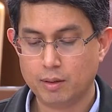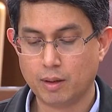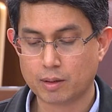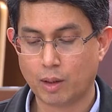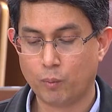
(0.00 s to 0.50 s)

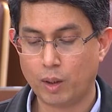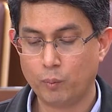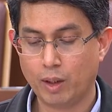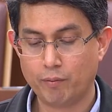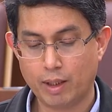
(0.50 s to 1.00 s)
Just like what
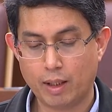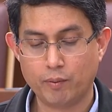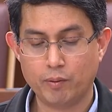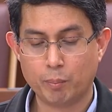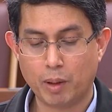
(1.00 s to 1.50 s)
we have done
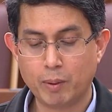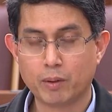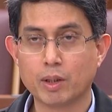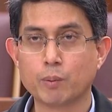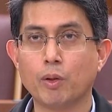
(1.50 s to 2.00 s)
with the public
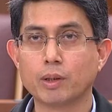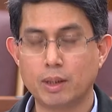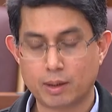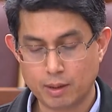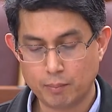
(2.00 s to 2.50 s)
transport
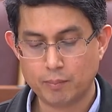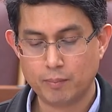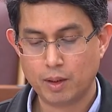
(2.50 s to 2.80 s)
system,